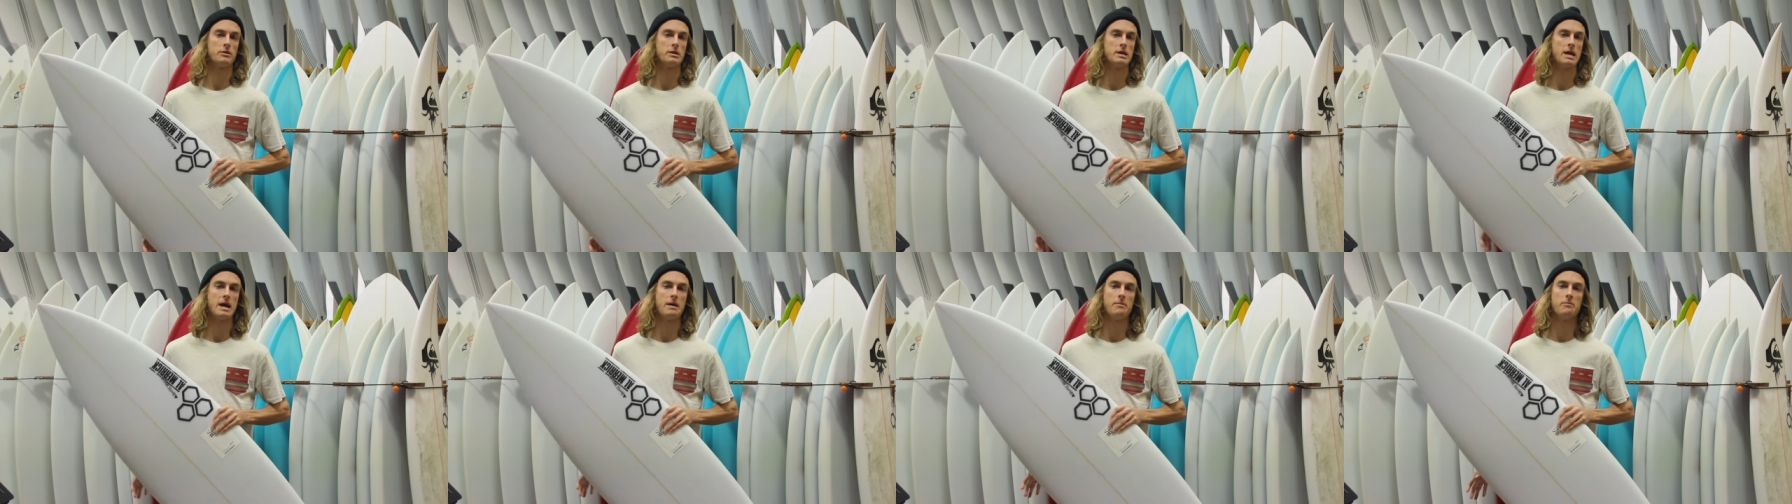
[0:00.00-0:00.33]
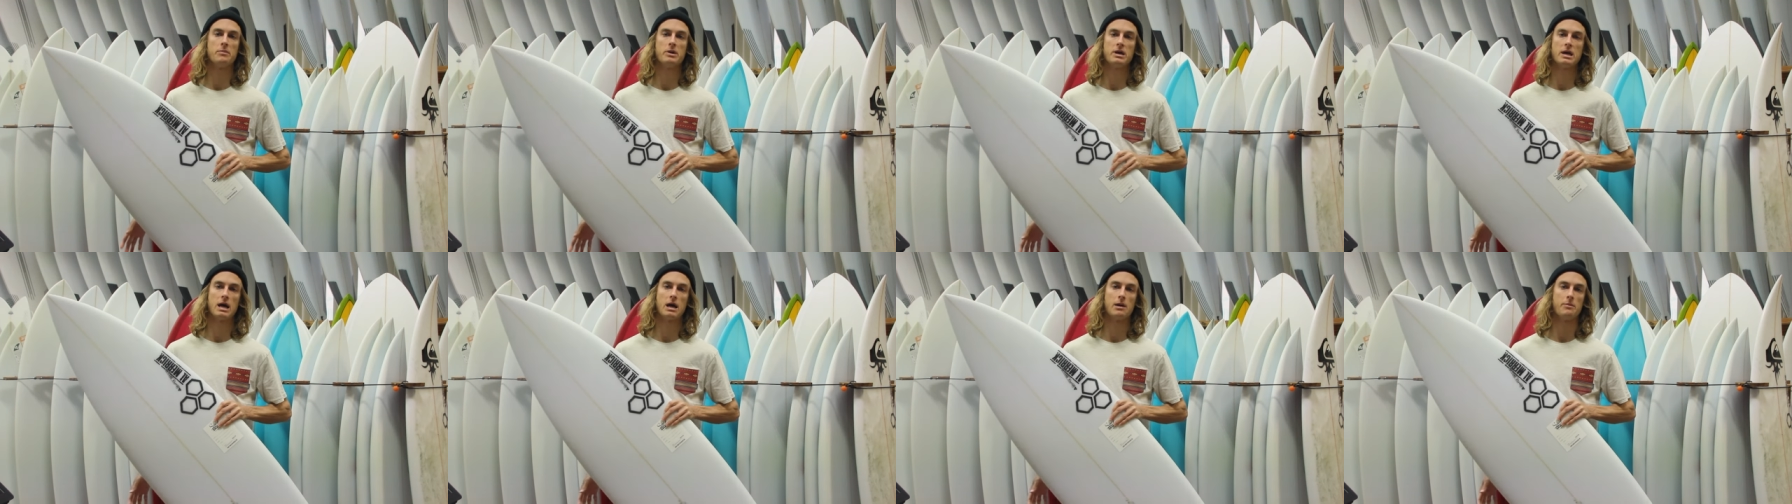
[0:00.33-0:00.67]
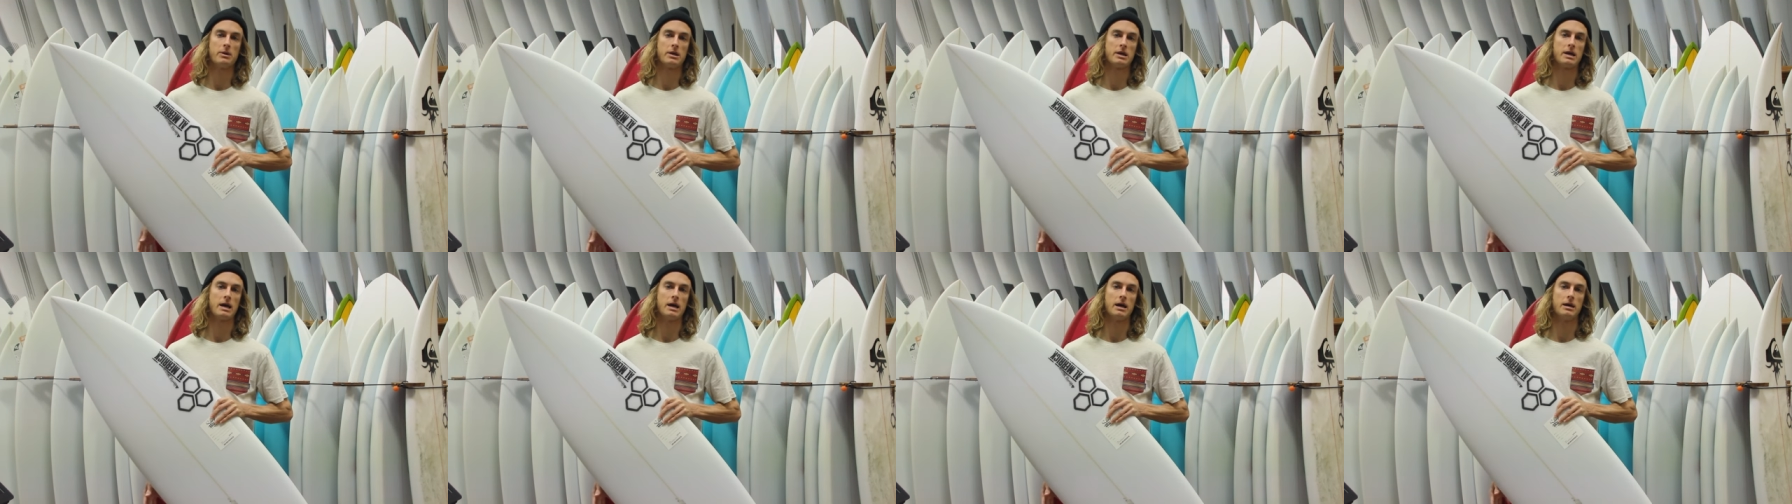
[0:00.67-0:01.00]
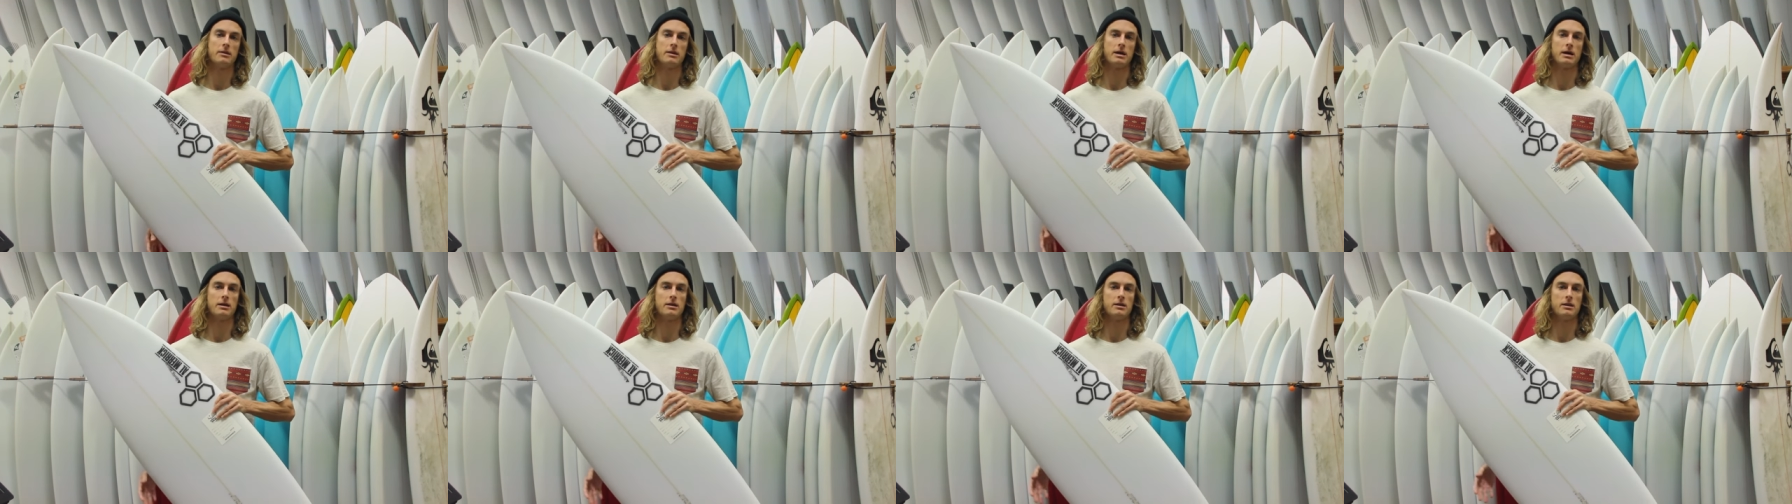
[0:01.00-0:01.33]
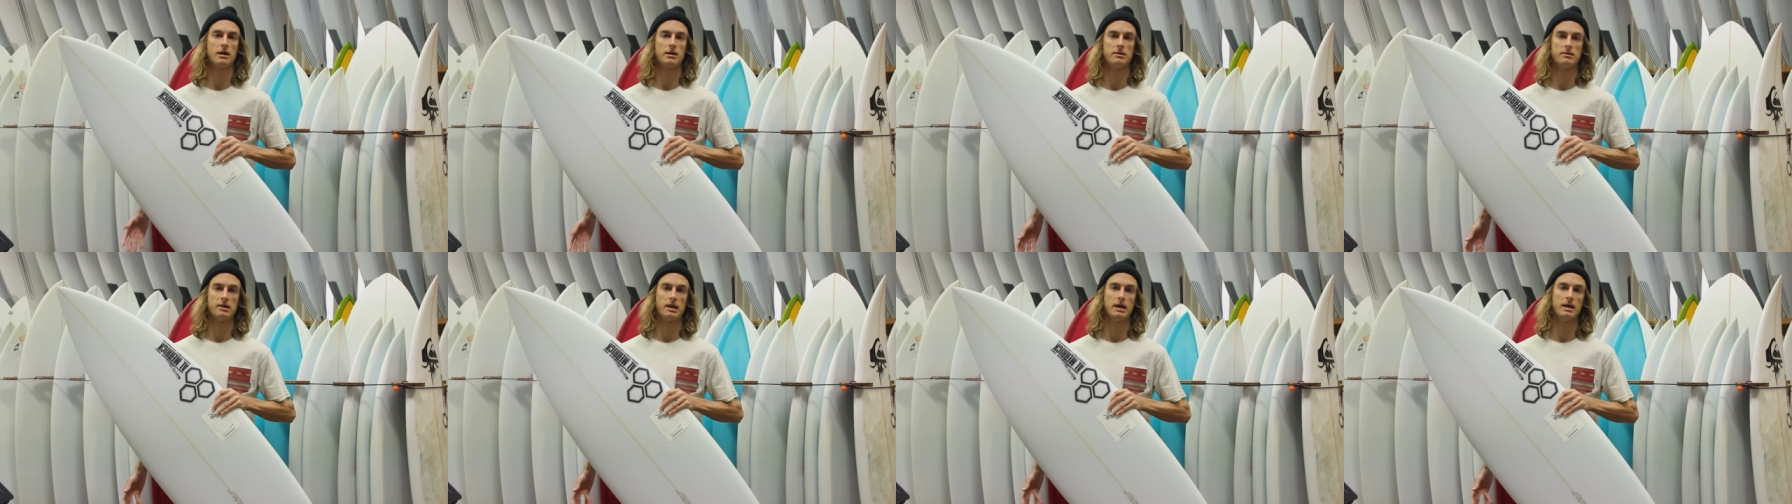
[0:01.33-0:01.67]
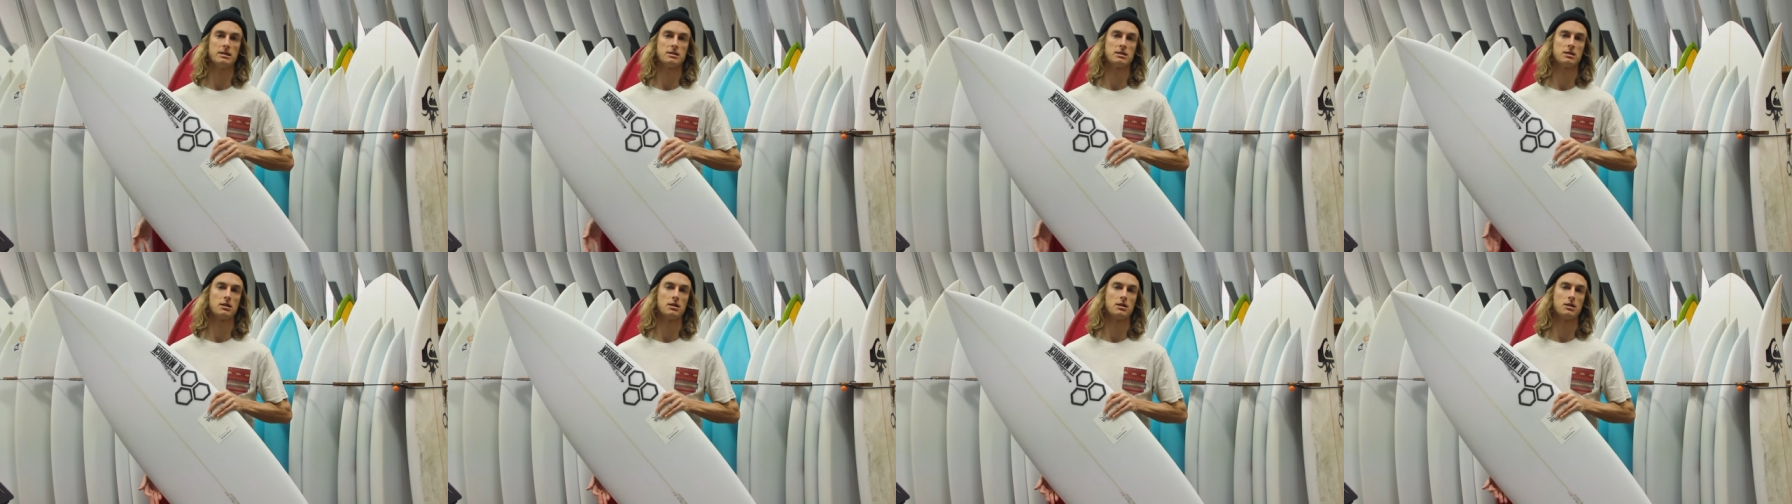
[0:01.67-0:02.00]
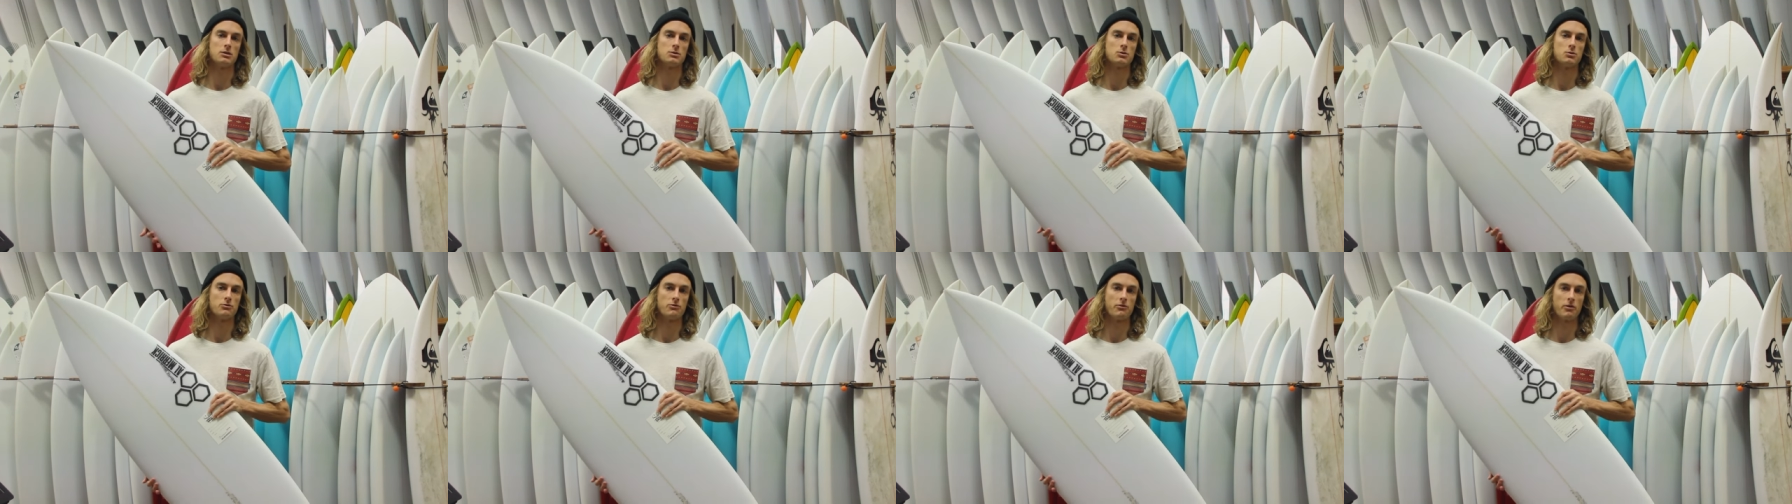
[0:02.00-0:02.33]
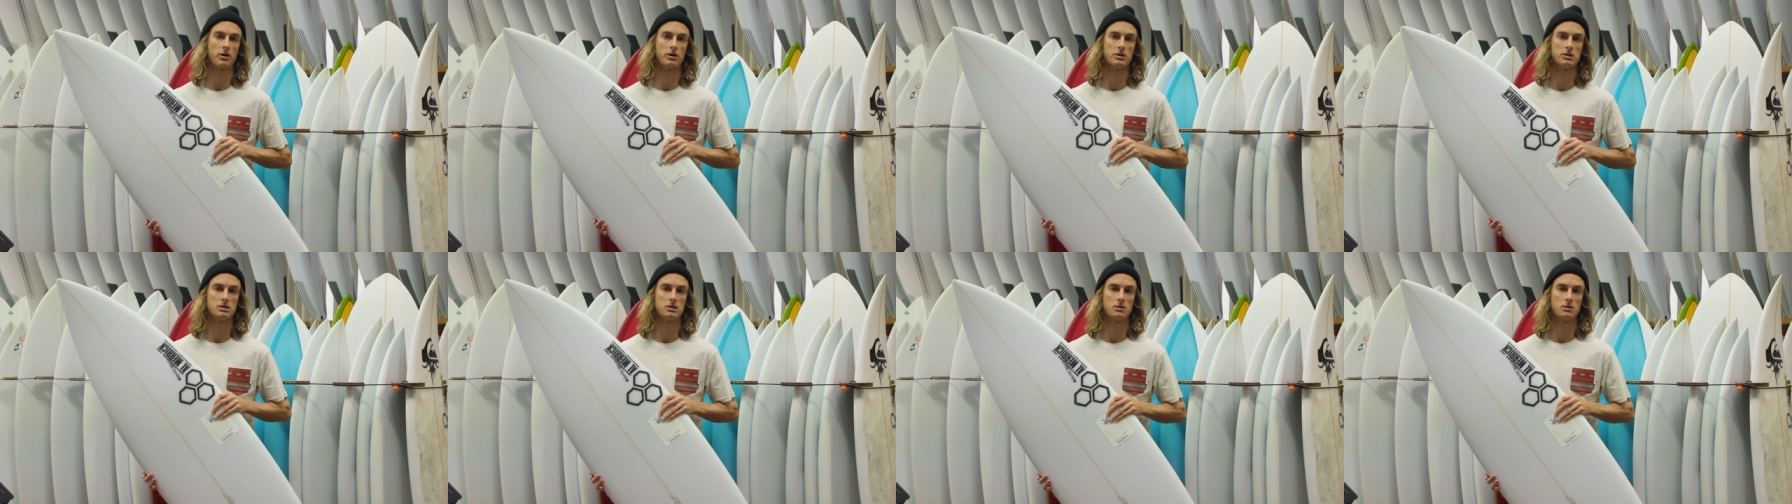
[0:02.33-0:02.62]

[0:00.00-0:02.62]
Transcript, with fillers: The MBM, again, that, that Dane said that this was very